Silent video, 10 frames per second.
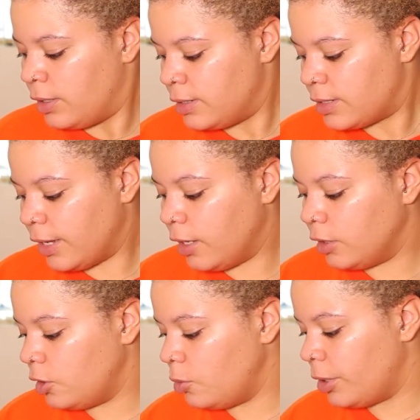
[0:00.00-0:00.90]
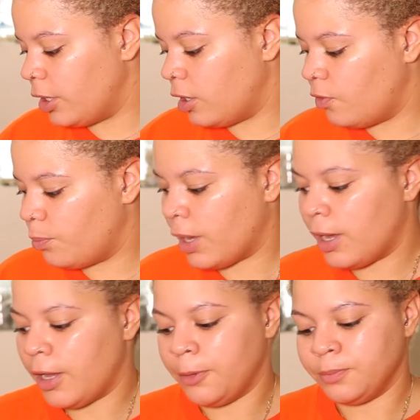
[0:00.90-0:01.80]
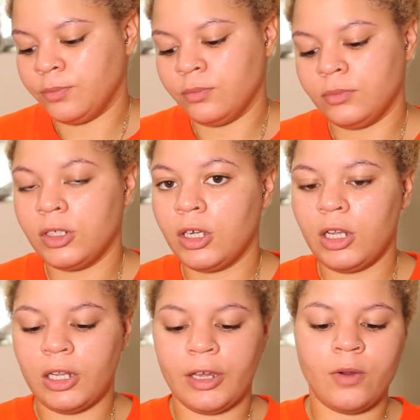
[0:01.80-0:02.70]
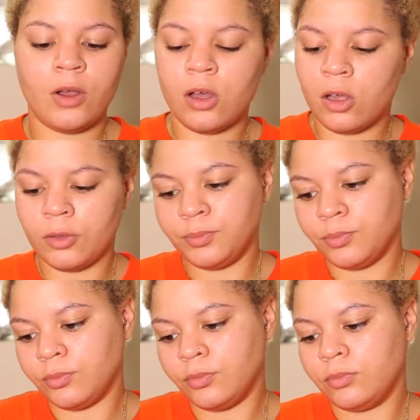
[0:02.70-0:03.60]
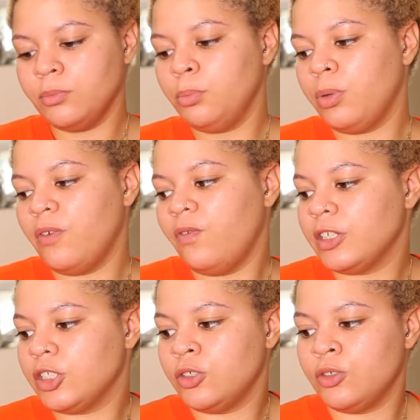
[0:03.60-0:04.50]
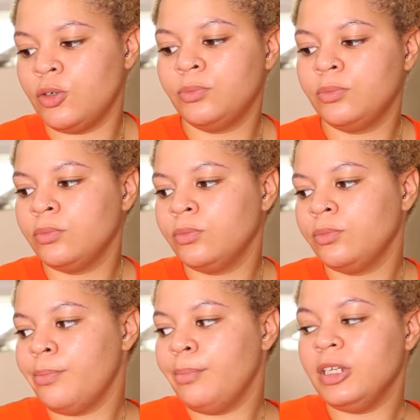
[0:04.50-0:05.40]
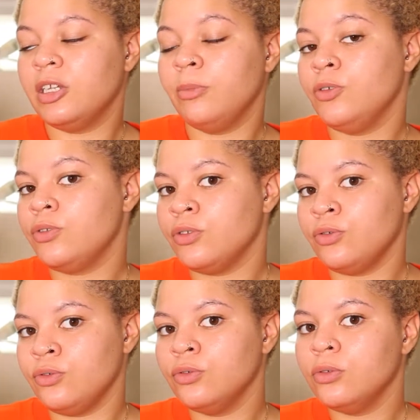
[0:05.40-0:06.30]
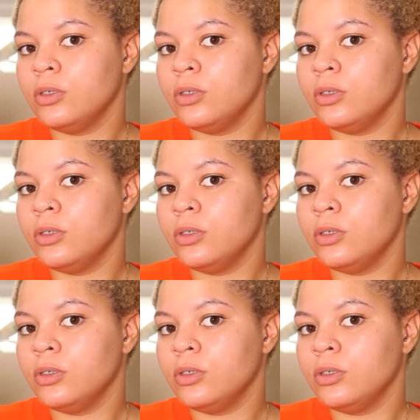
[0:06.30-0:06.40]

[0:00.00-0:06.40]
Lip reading: take a little bit of my Clairol Professional BW2